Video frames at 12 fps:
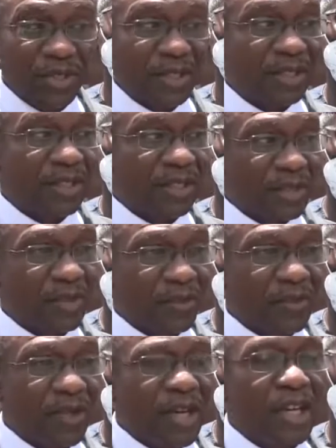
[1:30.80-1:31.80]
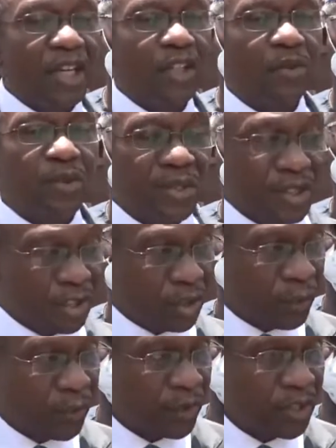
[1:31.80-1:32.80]
process kicks off, it will
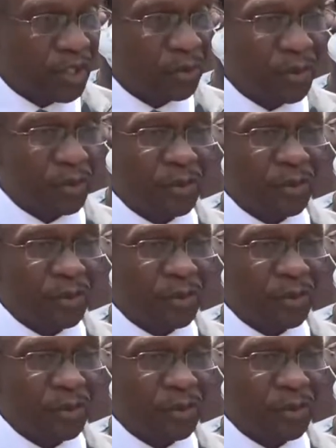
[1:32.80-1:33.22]
create jobs for his